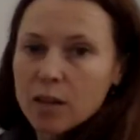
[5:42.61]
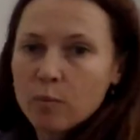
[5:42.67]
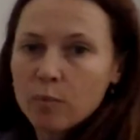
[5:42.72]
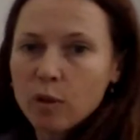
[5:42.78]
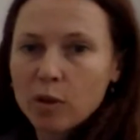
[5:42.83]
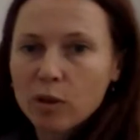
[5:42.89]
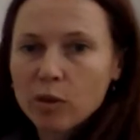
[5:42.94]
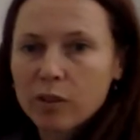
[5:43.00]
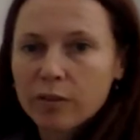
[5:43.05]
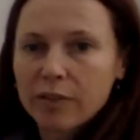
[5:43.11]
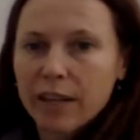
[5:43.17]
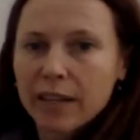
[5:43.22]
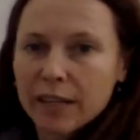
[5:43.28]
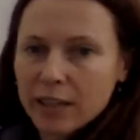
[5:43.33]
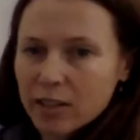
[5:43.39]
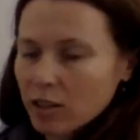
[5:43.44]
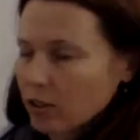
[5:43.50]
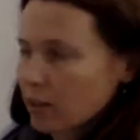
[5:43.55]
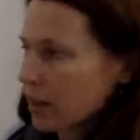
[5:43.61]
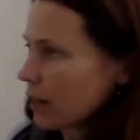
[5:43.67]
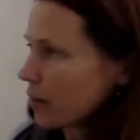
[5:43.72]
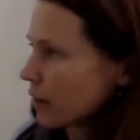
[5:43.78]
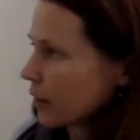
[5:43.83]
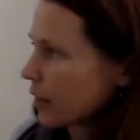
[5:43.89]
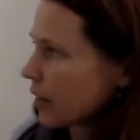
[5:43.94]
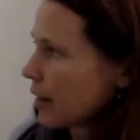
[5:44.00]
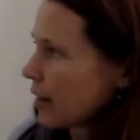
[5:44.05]
Put all of that into your
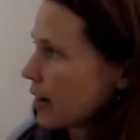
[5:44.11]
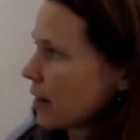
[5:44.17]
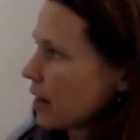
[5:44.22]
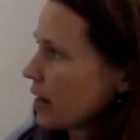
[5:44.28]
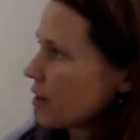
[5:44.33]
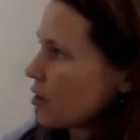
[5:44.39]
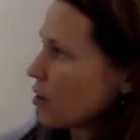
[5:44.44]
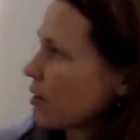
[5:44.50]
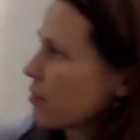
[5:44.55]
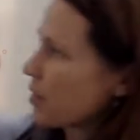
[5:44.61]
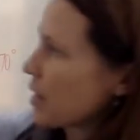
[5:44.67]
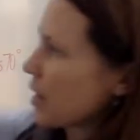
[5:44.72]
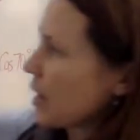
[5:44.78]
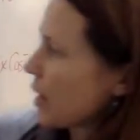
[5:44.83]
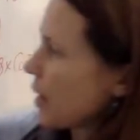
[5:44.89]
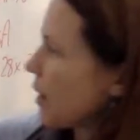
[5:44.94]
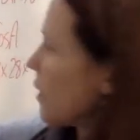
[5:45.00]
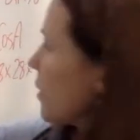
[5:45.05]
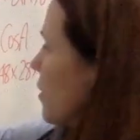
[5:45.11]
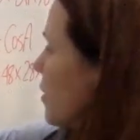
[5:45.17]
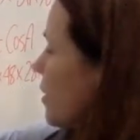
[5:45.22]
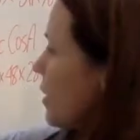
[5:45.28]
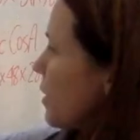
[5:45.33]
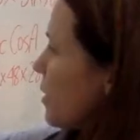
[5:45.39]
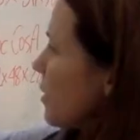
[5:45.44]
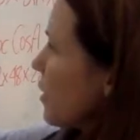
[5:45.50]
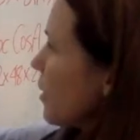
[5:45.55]
calculator and you'll have
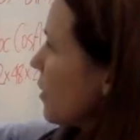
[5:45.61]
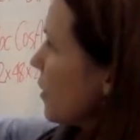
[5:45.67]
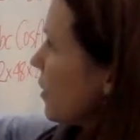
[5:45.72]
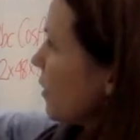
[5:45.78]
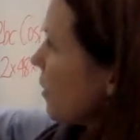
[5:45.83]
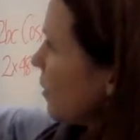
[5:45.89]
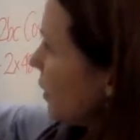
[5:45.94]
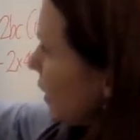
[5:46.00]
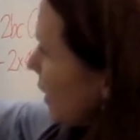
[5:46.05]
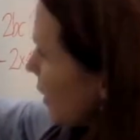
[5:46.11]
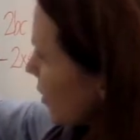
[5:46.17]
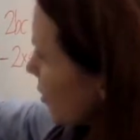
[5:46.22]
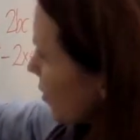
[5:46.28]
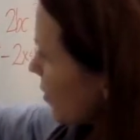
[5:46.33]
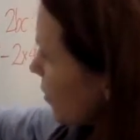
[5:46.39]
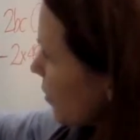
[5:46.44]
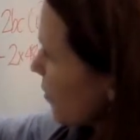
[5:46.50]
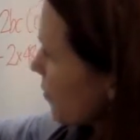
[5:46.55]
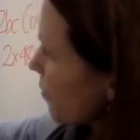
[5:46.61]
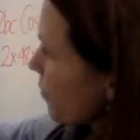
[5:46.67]
the length